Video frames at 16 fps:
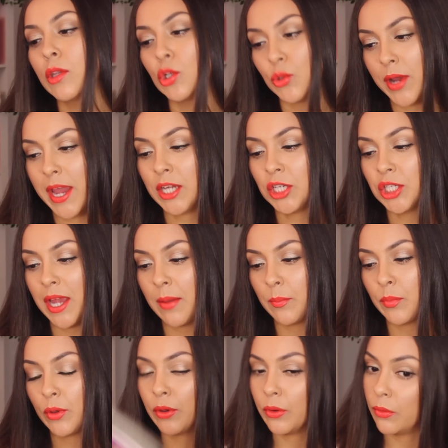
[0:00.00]
Dry
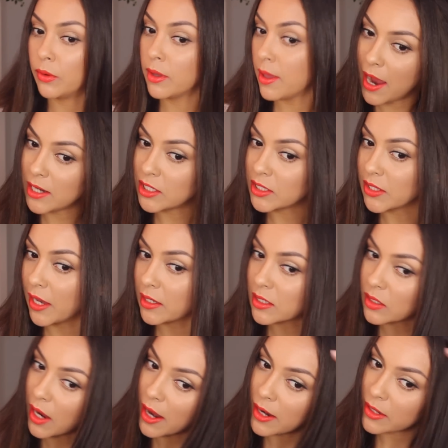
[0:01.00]
Shampoo. I just like
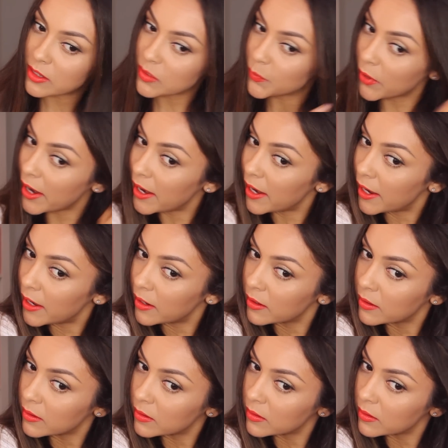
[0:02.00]
to kind of spray it